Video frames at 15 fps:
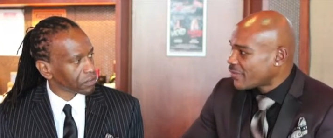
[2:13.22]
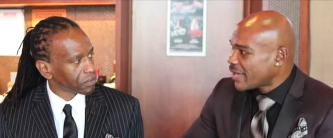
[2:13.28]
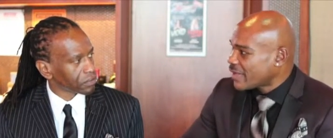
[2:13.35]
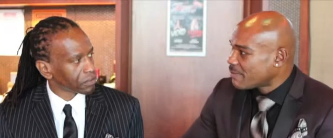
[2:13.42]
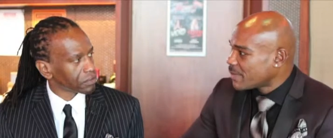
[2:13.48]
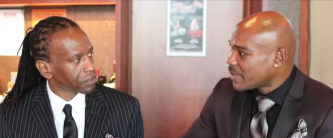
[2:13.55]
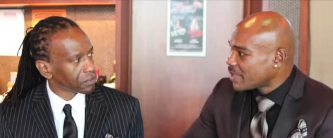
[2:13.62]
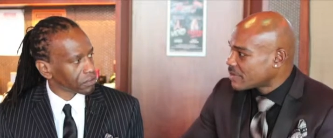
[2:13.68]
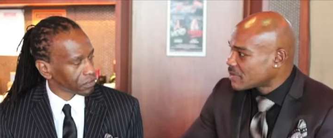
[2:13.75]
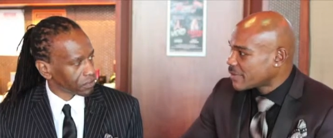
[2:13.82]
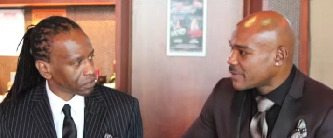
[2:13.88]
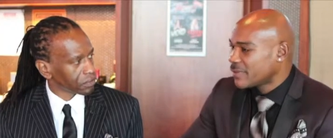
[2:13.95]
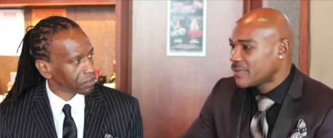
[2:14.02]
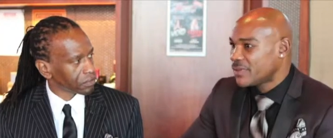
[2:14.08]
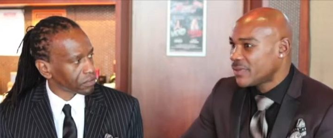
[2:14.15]
Speaker 1: fight, man. Mm-hmm.
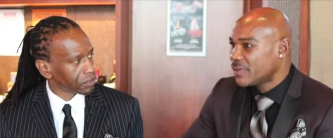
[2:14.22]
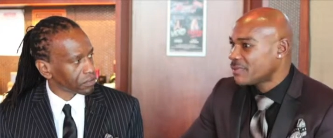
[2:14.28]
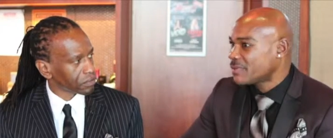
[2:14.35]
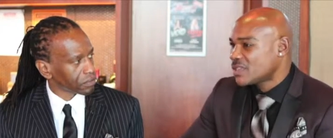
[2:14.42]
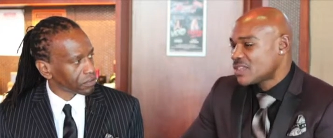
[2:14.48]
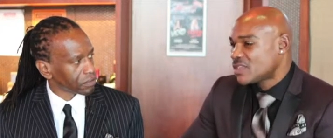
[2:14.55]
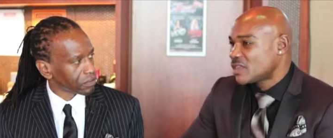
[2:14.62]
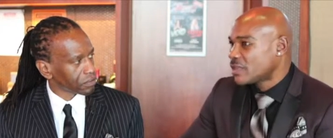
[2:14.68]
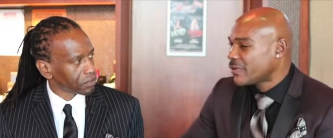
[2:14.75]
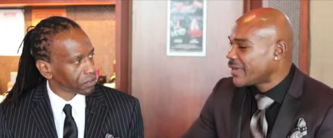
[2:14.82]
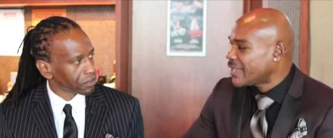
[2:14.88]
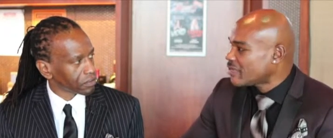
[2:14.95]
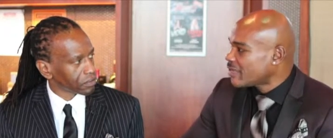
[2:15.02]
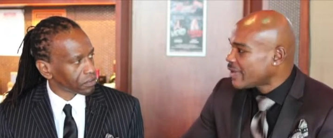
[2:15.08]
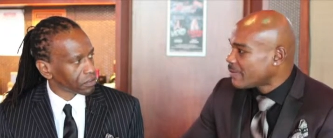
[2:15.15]
So you know, it's just a
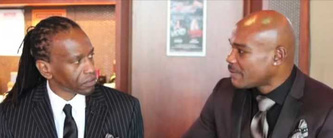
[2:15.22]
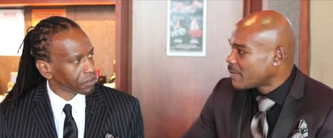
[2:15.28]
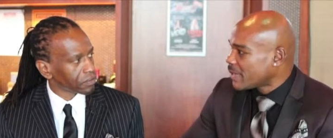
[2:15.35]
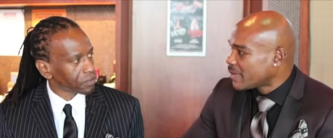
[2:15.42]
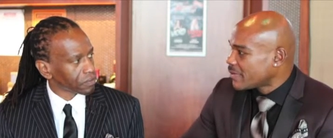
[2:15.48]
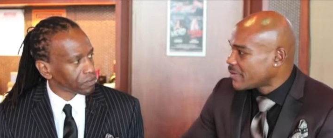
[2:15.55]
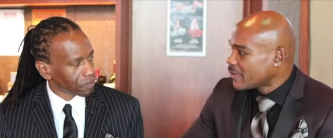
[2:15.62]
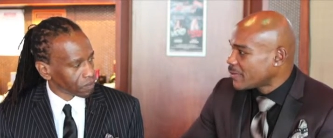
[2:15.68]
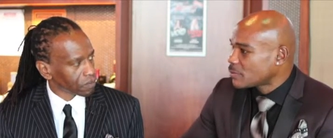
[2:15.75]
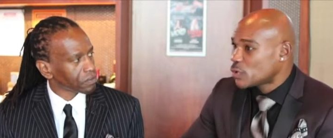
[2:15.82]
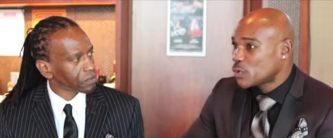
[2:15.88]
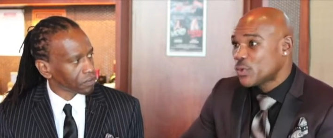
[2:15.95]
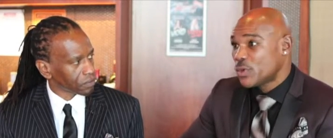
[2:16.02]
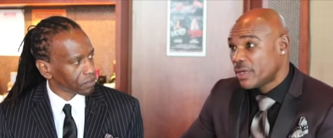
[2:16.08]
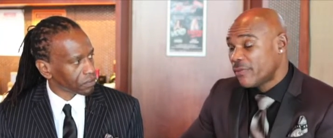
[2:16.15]
great thing, man. You know,
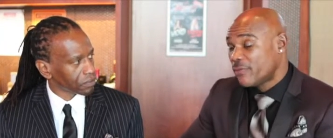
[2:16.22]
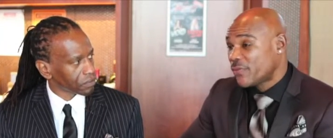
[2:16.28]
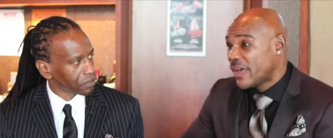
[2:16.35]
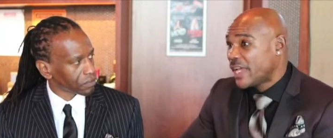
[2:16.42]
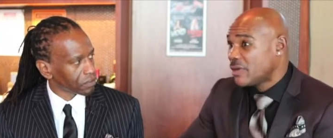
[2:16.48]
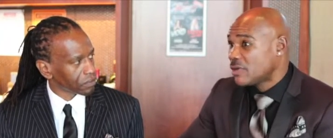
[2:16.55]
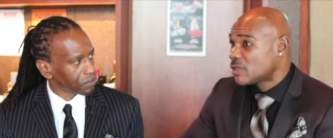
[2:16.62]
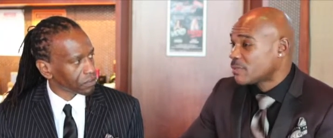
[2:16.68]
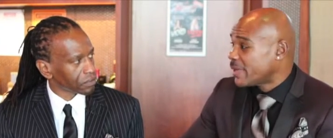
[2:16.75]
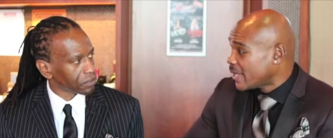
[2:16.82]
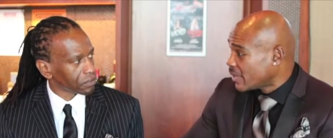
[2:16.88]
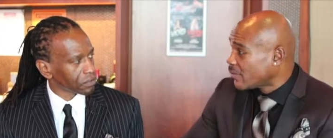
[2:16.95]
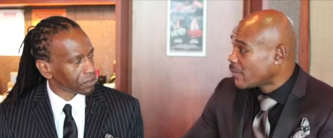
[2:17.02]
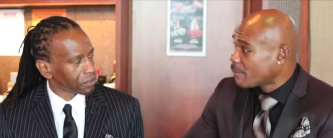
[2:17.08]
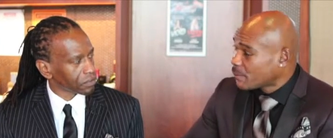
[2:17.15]
mm-hmm. two good fighters,
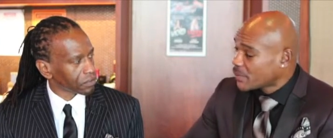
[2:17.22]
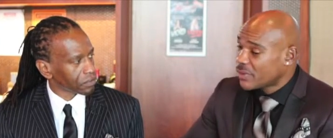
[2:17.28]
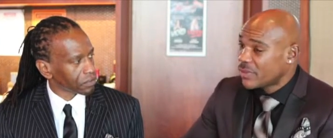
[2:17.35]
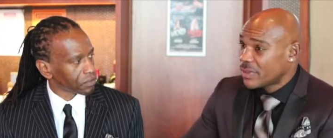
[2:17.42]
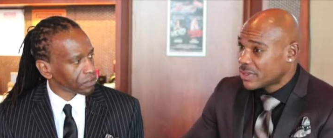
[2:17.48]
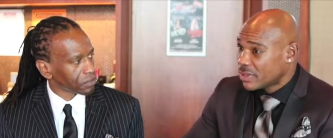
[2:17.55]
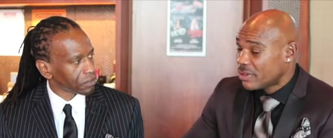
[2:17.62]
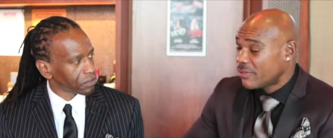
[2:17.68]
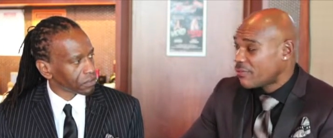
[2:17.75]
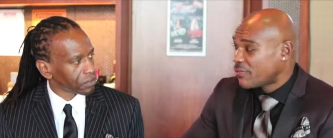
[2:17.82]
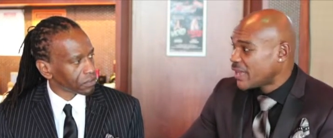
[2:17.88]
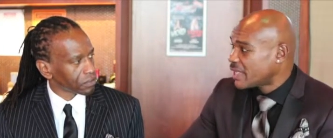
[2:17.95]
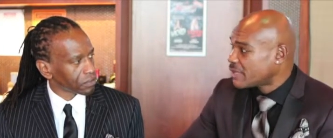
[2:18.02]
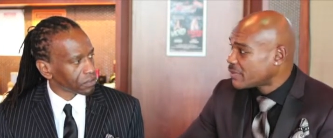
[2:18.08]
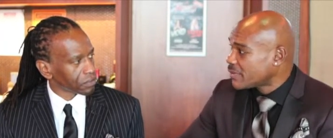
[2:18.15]
man, gonna put on a good
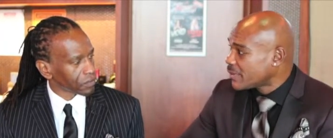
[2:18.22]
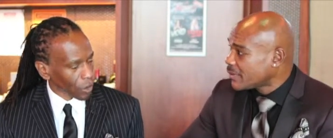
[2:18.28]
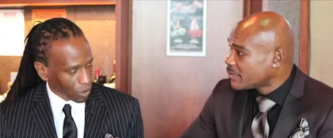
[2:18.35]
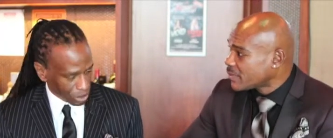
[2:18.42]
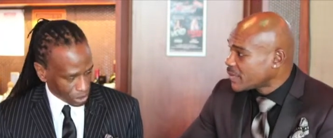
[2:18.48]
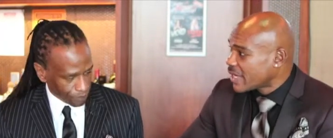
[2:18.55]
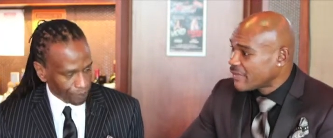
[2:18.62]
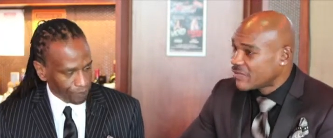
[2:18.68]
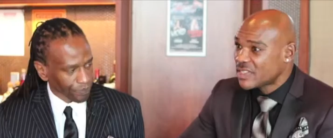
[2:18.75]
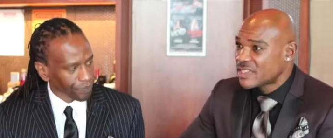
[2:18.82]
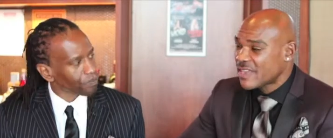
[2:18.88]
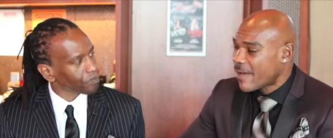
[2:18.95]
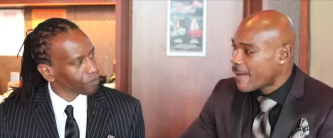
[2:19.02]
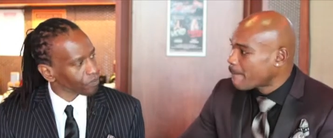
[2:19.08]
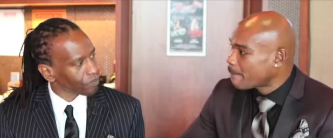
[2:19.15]
fight. You know, mm-hmm. every
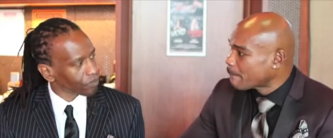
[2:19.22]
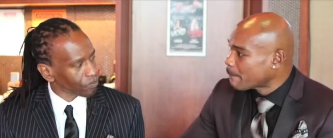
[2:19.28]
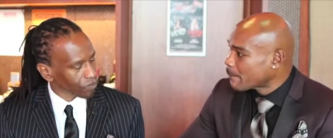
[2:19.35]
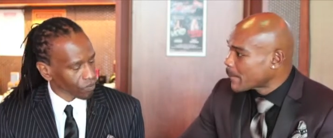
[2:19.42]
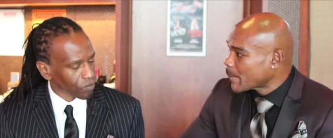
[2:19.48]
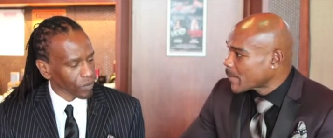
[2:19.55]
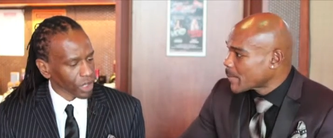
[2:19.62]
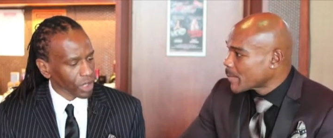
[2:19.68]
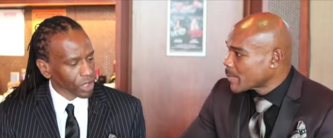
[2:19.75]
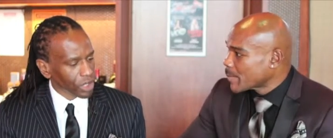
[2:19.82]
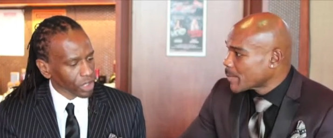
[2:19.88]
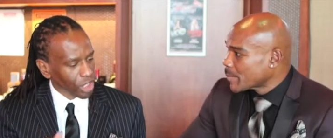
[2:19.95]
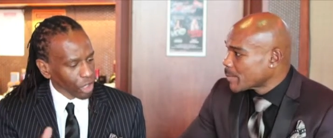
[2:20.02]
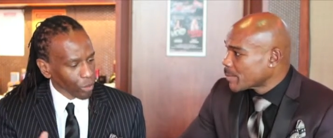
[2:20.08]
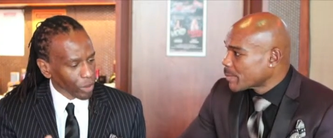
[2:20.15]
time.
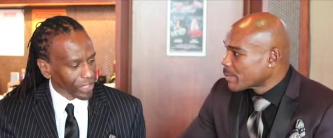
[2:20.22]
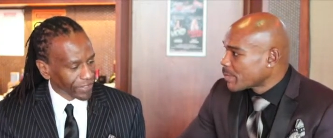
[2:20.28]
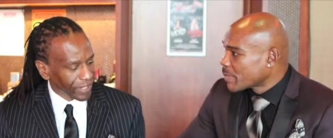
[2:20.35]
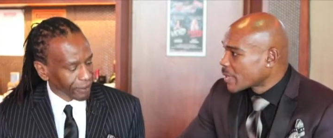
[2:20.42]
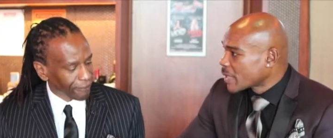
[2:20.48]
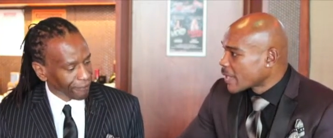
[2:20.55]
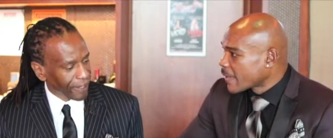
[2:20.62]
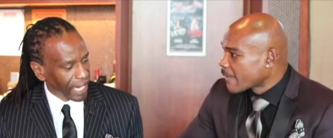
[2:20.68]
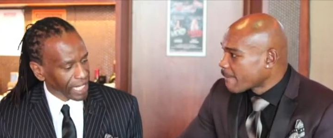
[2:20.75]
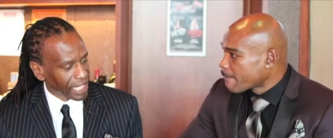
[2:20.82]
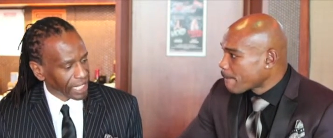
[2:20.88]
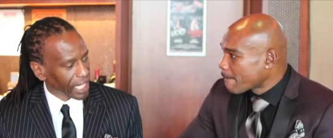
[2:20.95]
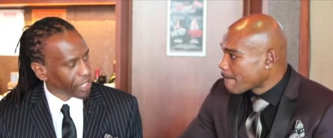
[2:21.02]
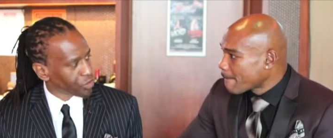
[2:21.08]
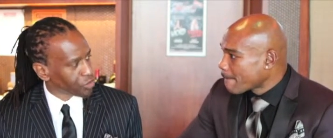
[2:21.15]
Speaker 2: Mm-hmm. Your recent fight
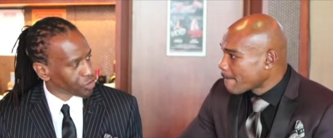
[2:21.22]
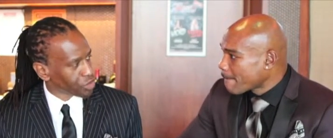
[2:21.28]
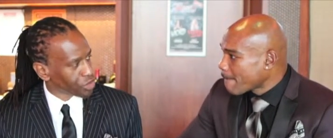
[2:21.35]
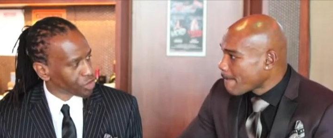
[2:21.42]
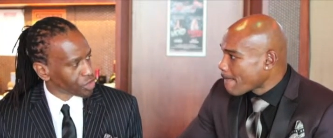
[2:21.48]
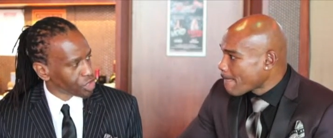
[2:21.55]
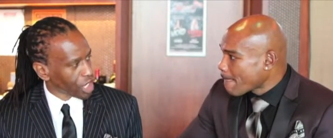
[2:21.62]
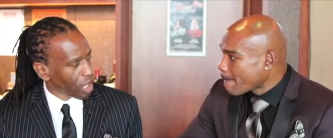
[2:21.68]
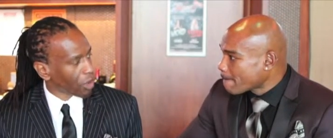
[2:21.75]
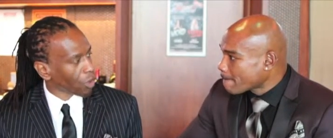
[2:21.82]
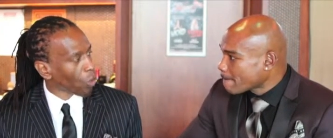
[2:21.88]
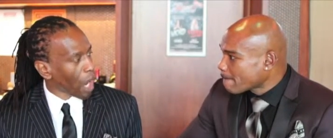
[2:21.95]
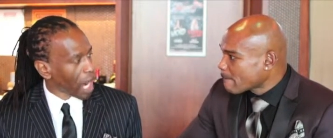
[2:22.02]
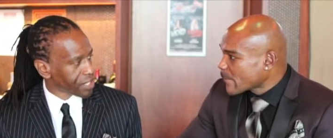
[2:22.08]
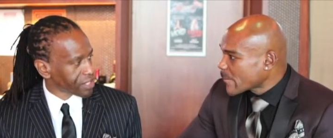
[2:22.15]
against
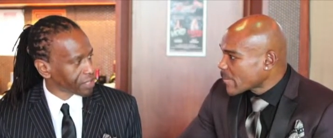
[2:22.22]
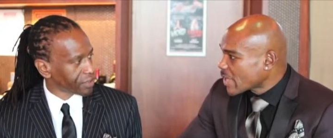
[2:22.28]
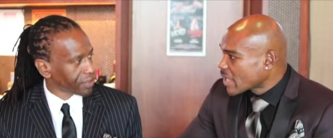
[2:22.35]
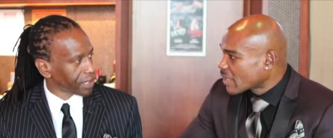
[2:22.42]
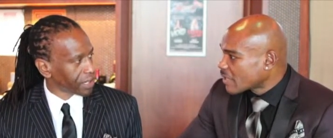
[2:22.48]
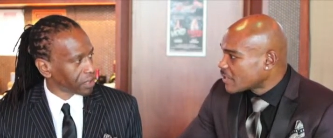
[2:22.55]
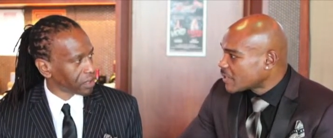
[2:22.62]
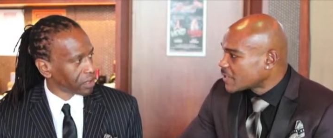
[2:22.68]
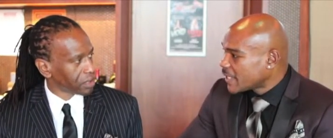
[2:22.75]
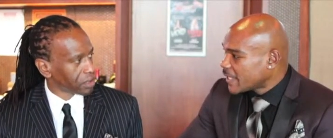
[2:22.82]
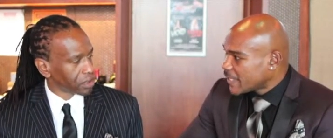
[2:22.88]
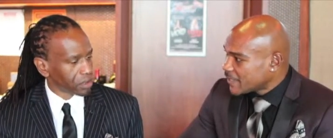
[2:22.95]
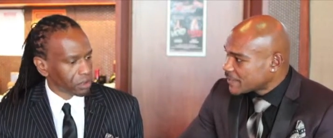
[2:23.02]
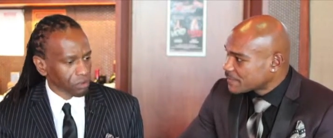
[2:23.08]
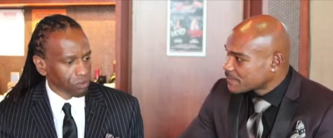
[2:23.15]
Gerald Washington.
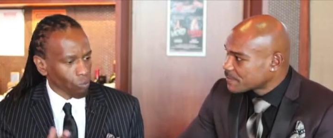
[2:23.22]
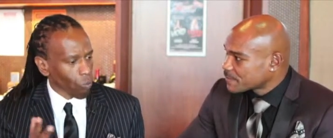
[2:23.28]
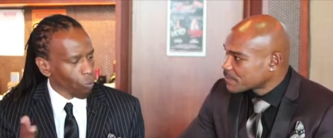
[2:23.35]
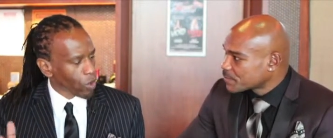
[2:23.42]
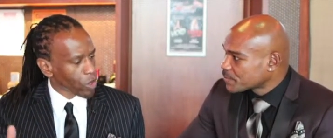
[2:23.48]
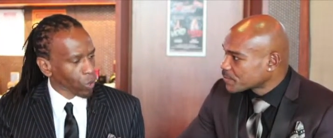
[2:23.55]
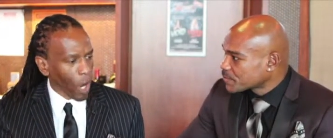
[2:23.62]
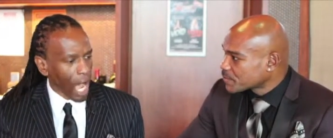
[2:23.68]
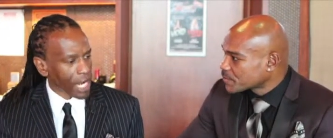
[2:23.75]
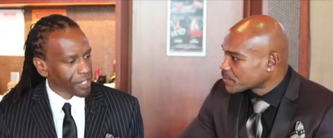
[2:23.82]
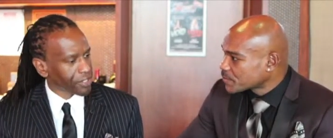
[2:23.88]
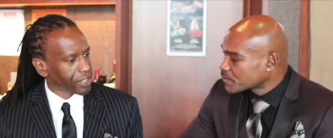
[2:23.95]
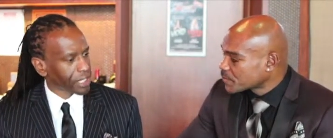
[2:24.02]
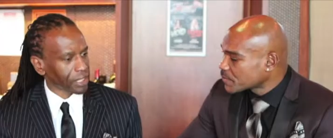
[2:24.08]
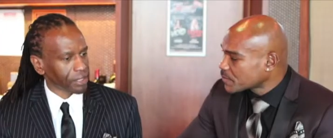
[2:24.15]
Yeah. We
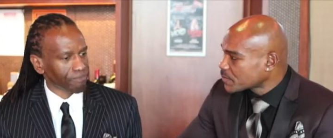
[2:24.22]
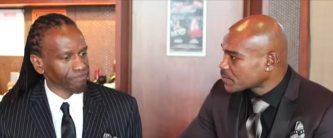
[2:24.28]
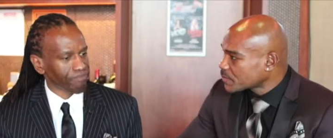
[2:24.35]
watched it.